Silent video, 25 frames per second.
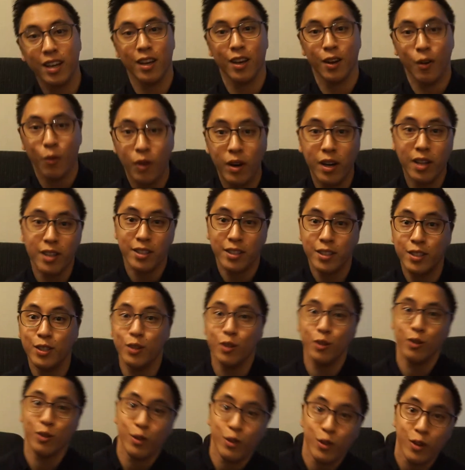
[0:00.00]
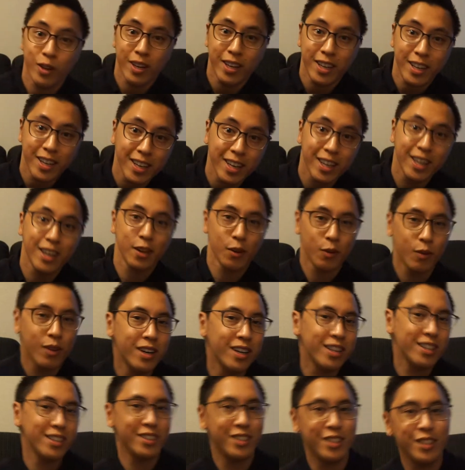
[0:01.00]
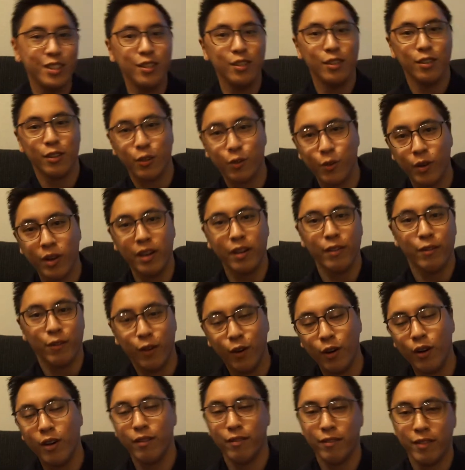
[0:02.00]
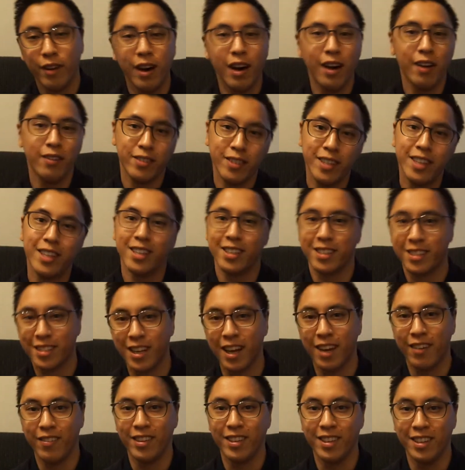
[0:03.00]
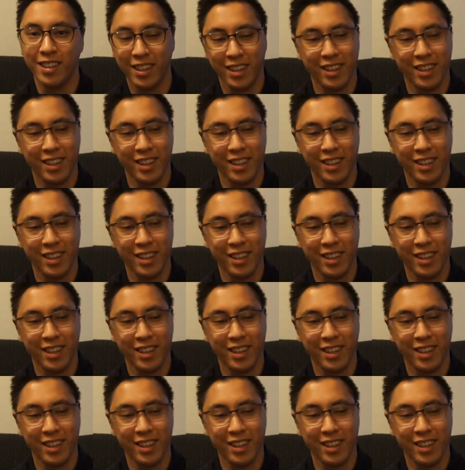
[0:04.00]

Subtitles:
1, 2, 3. 1, 2, 3, 4, 5, 6, 7.